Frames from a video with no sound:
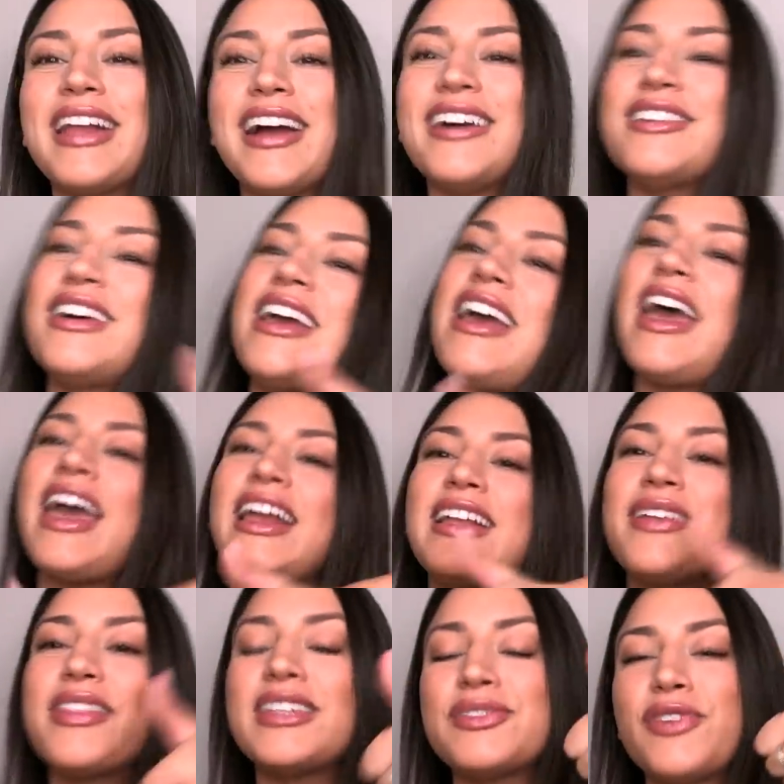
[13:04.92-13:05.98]
now and
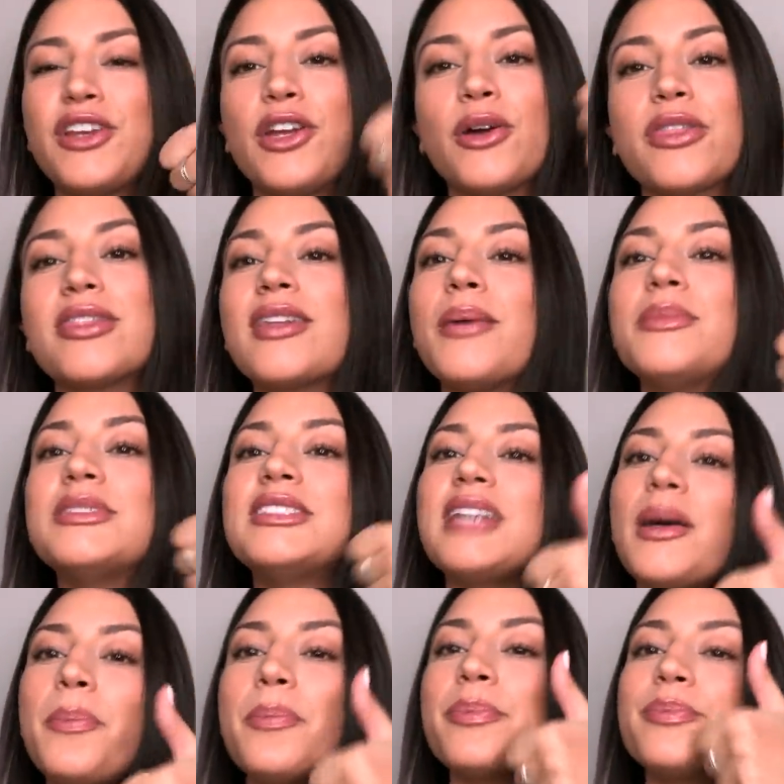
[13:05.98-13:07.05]
give this video a thumbs
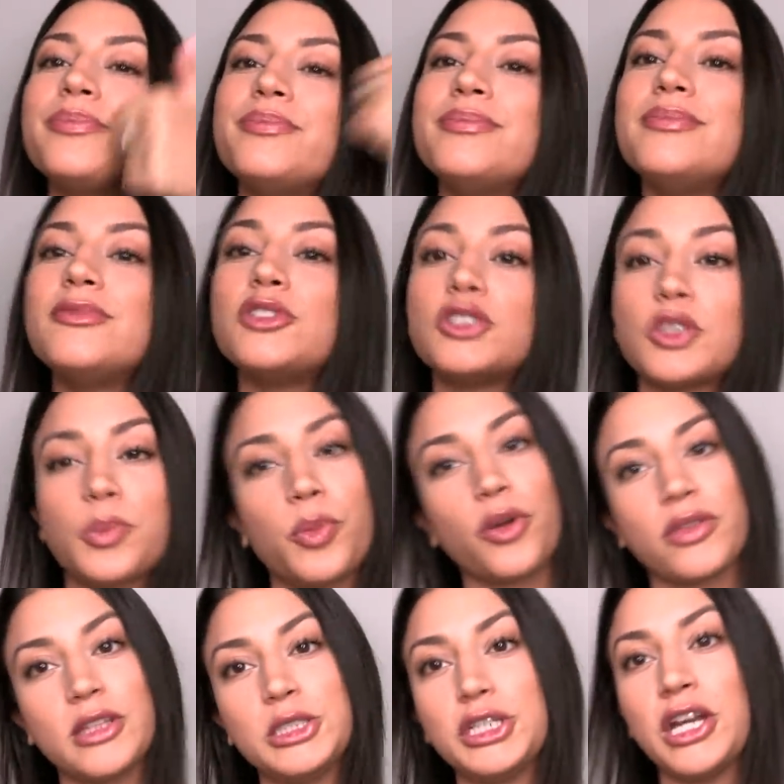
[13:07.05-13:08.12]
up to
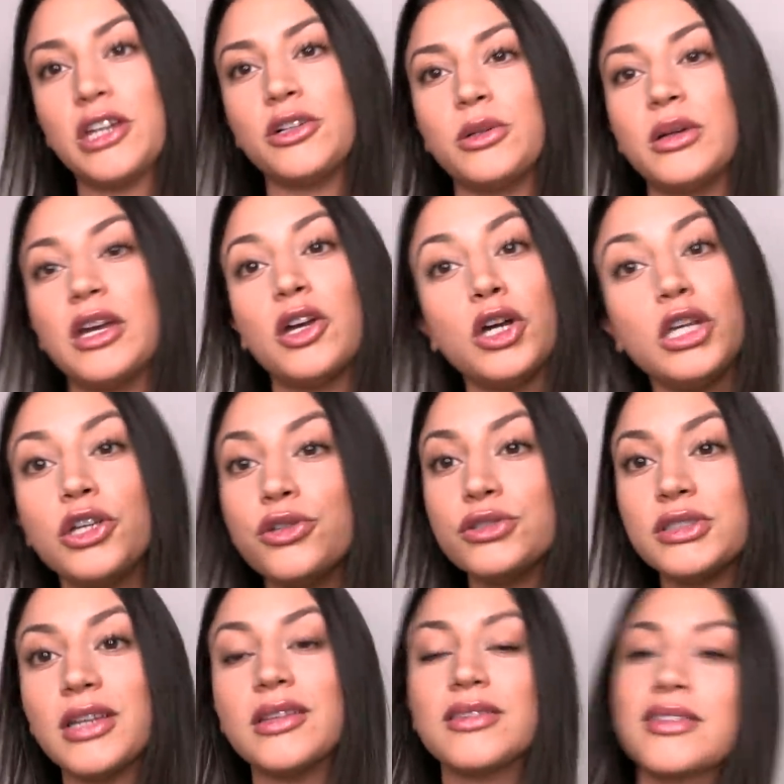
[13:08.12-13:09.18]
support the channel. It could
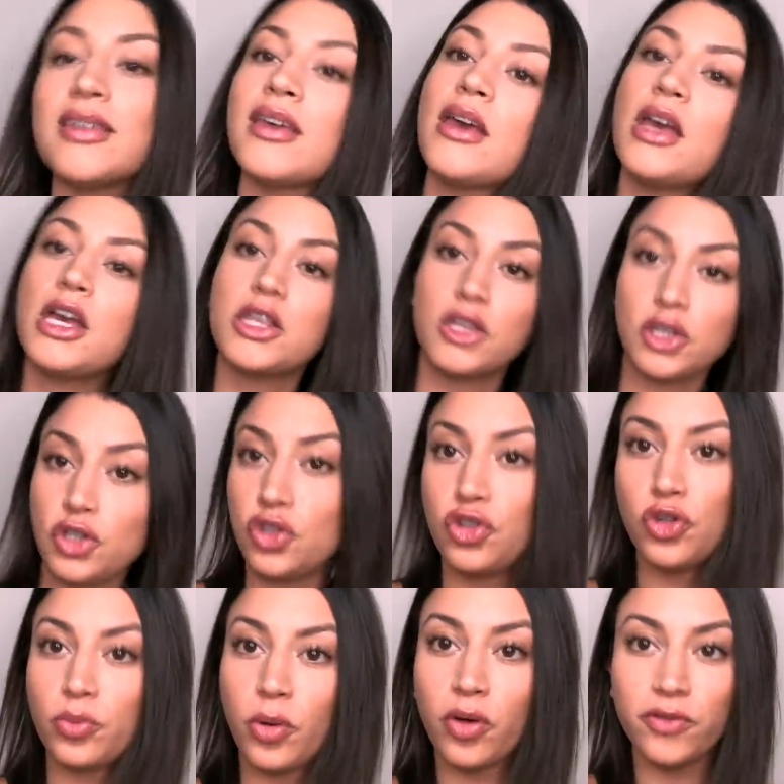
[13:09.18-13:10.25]
use it. The
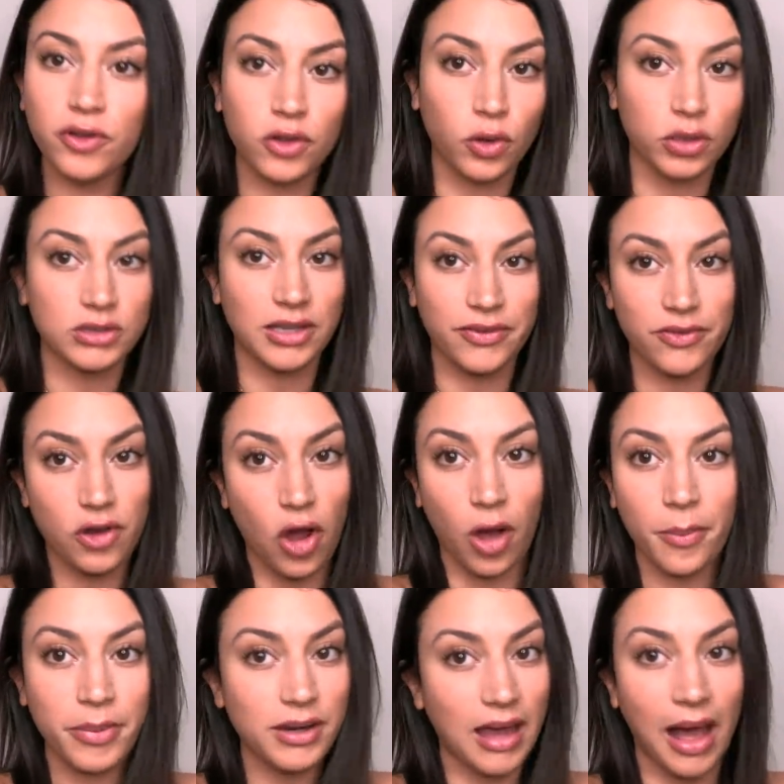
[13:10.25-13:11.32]
YouTube overlords have
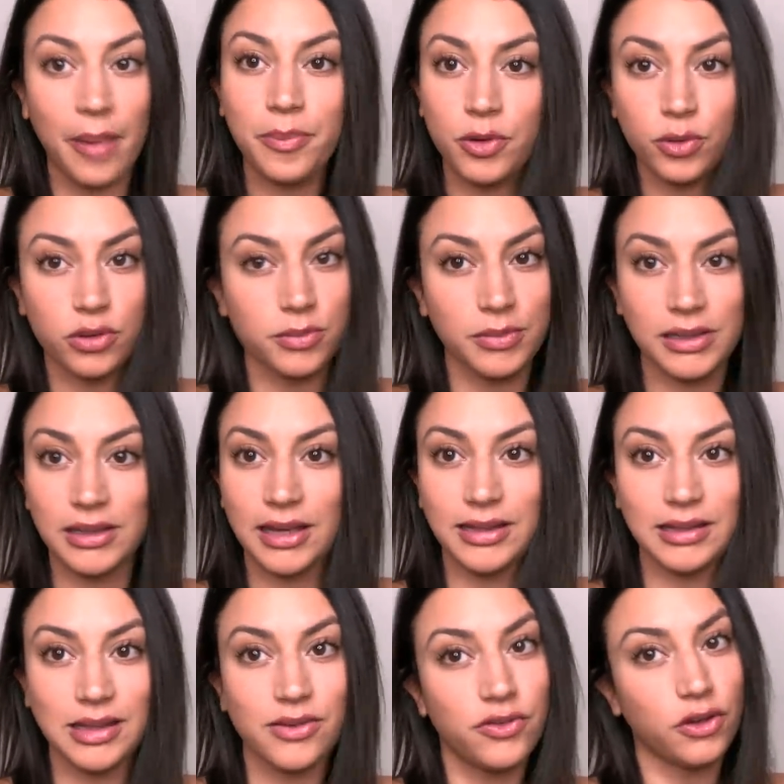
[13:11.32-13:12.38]
not been happy with me
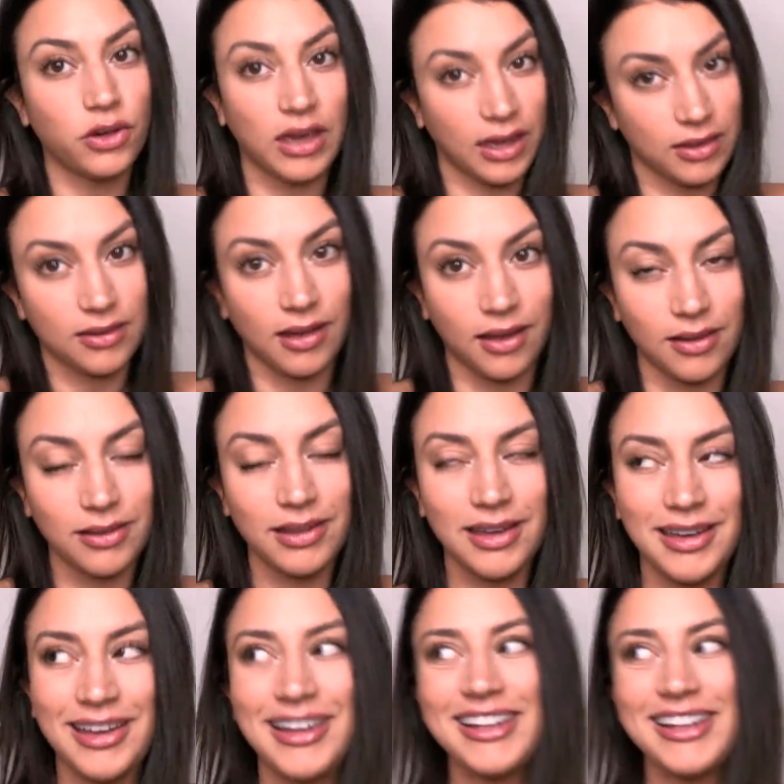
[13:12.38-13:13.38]
lately, if you can't tell.